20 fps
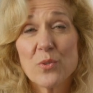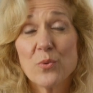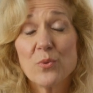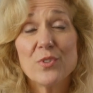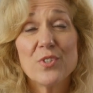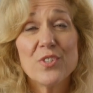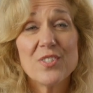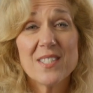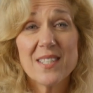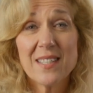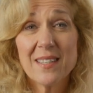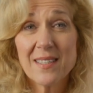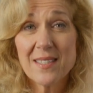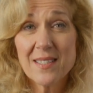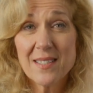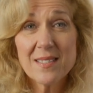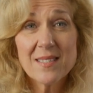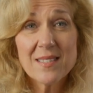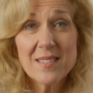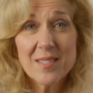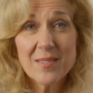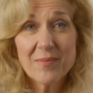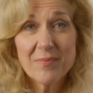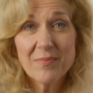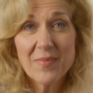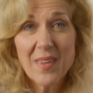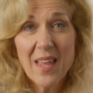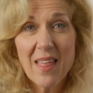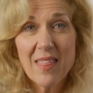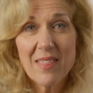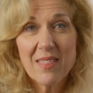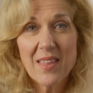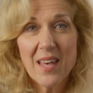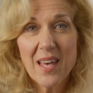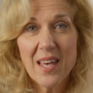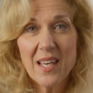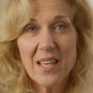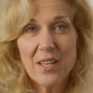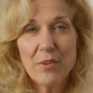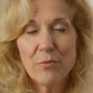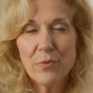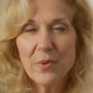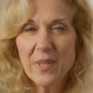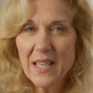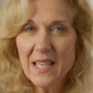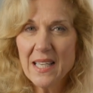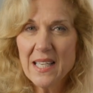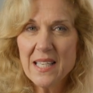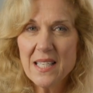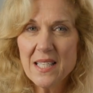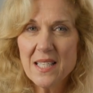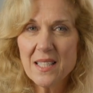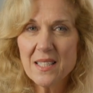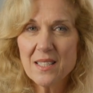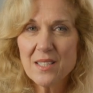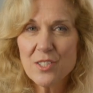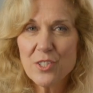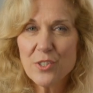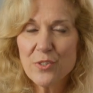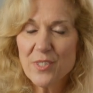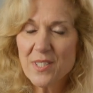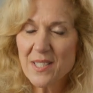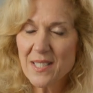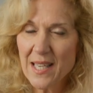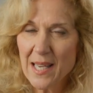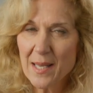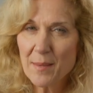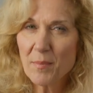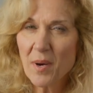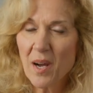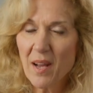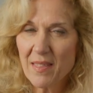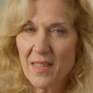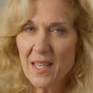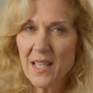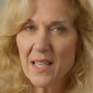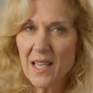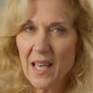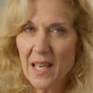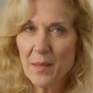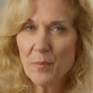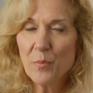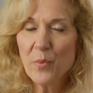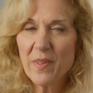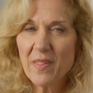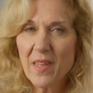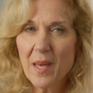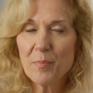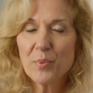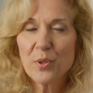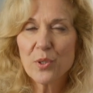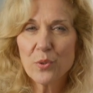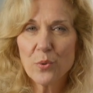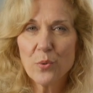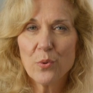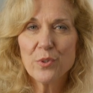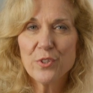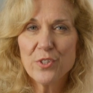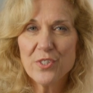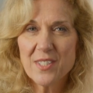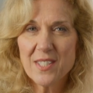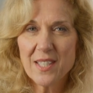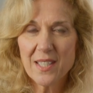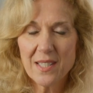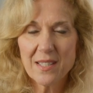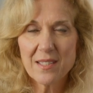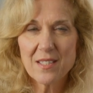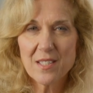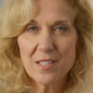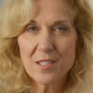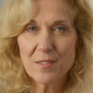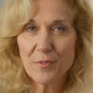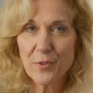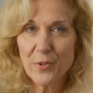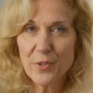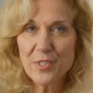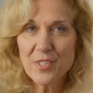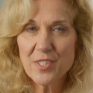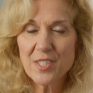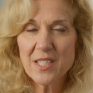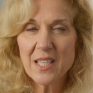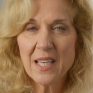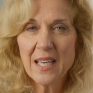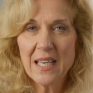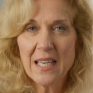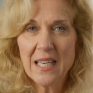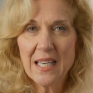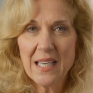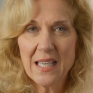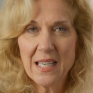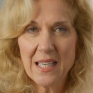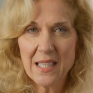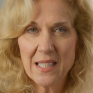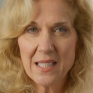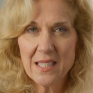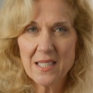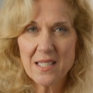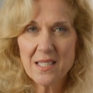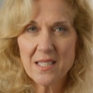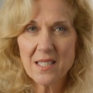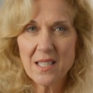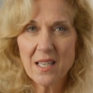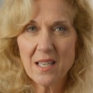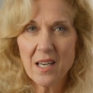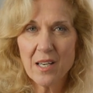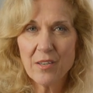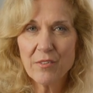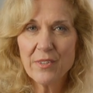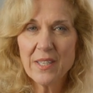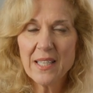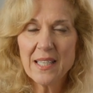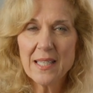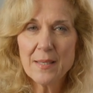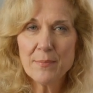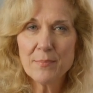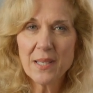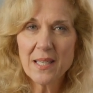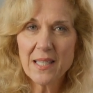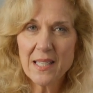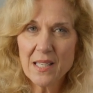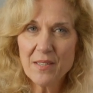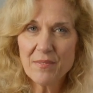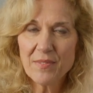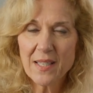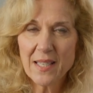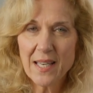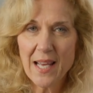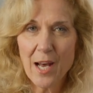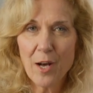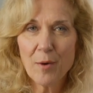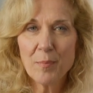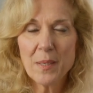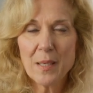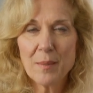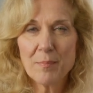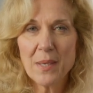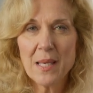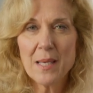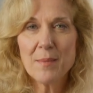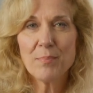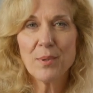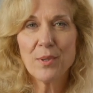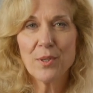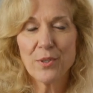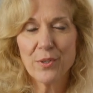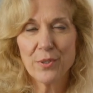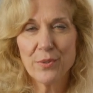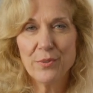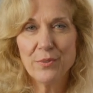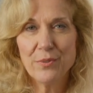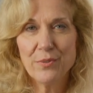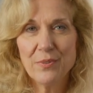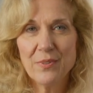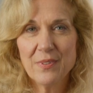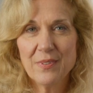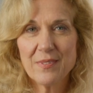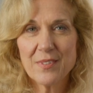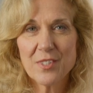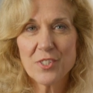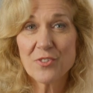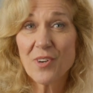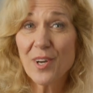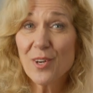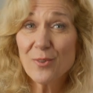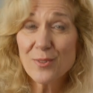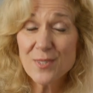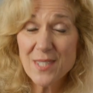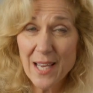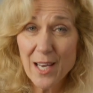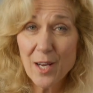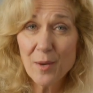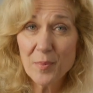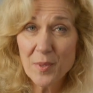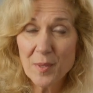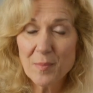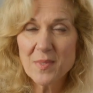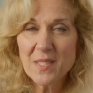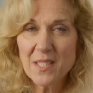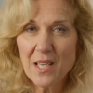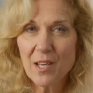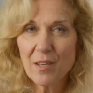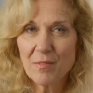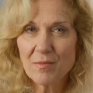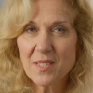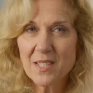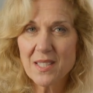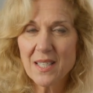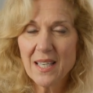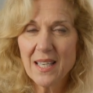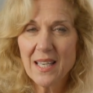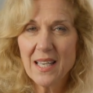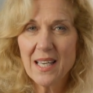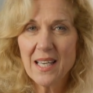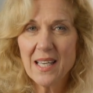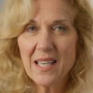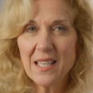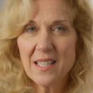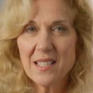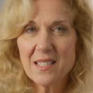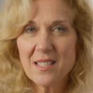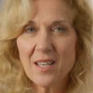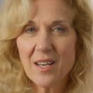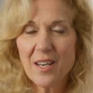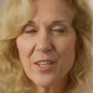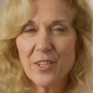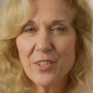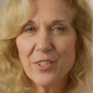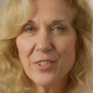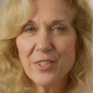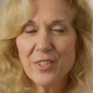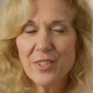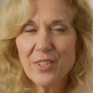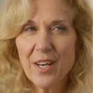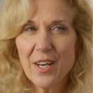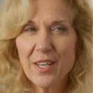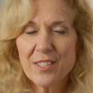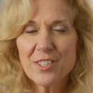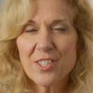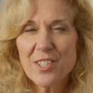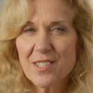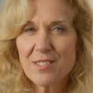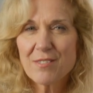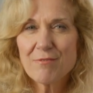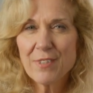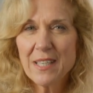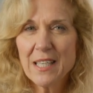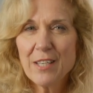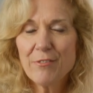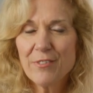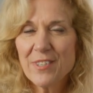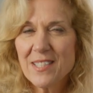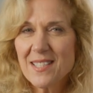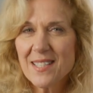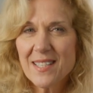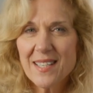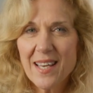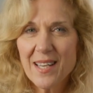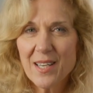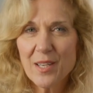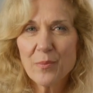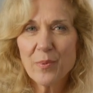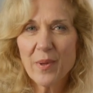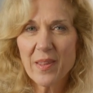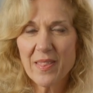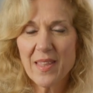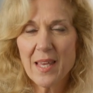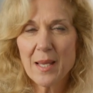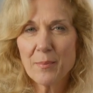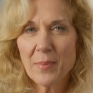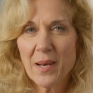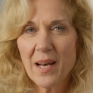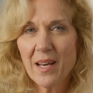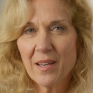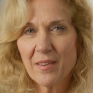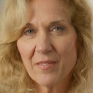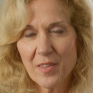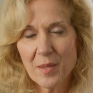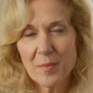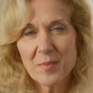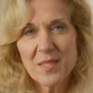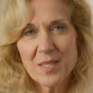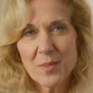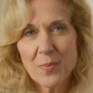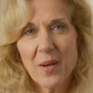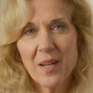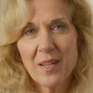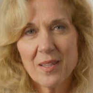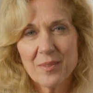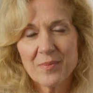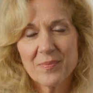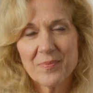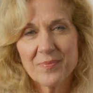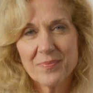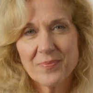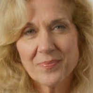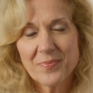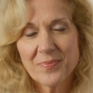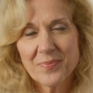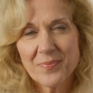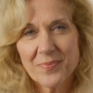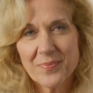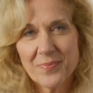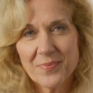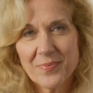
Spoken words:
all New Zealanders. They really do stand by their name, where they put all New Zealanders first. And I really believe in helping people who struggle to help themselves. And I just really resonated with that part of them as well. On the